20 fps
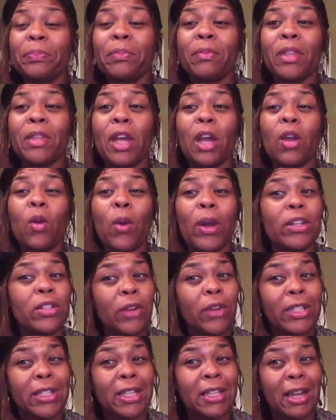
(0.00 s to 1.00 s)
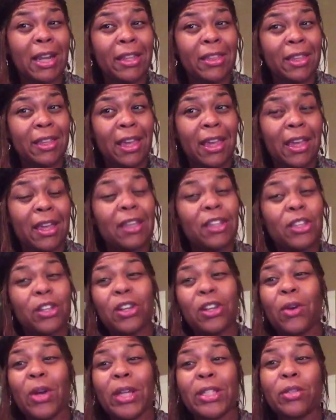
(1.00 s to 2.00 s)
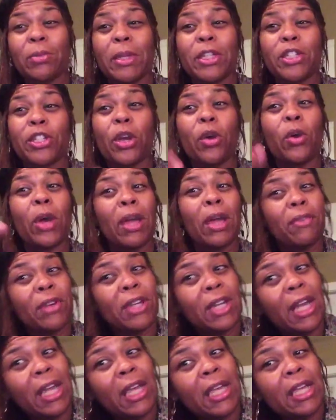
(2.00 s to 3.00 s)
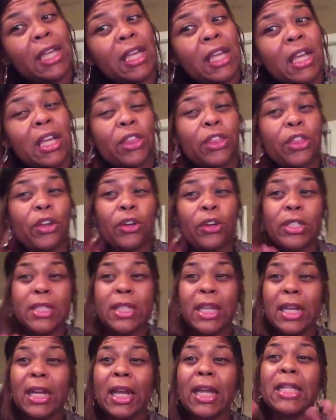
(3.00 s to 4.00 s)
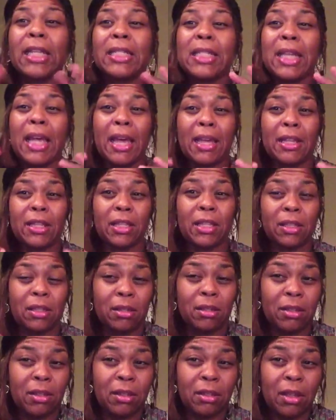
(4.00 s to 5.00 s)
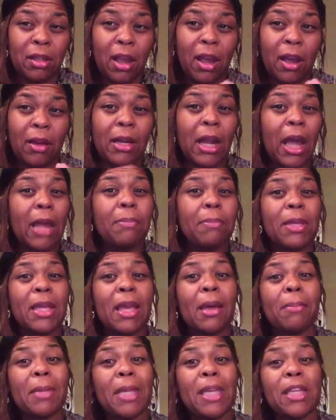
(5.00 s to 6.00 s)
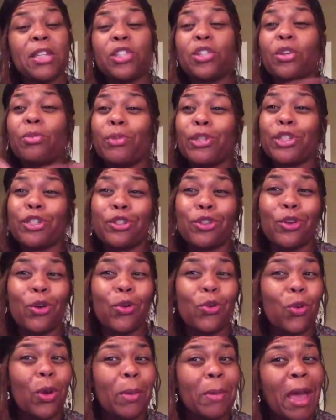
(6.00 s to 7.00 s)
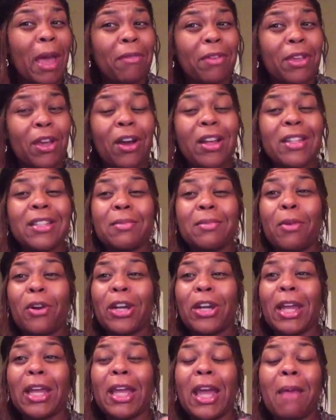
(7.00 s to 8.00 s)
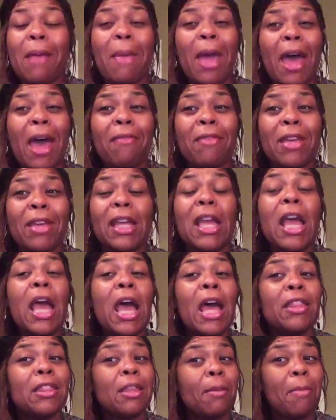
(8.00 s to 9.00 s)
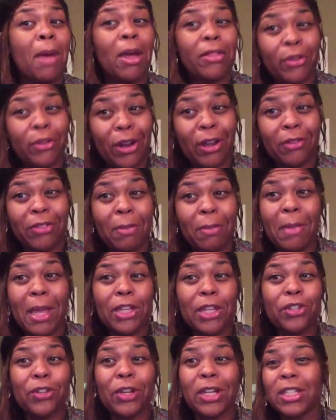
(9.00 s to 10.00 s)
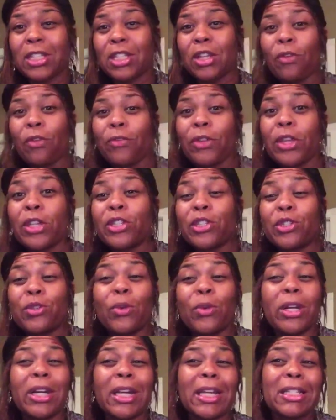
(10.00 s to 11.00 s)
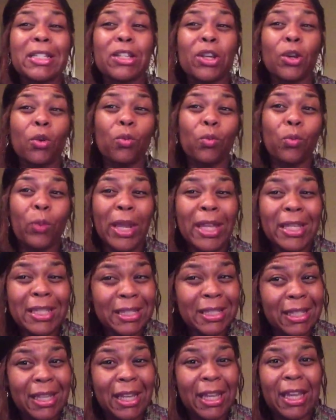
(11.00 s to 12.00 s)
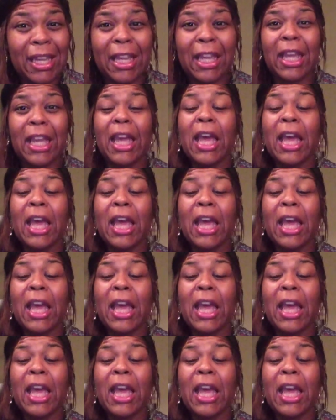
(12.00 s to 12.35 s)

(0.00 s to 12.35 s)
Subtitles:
Aquarius Rising Ninth Gate. I do my show every night, Thursday nights at 9 p.m. Eastern. But you know who I'm having on tomorrow night? I'm having the mother of the Matrix, Sophia Stewart, is gracing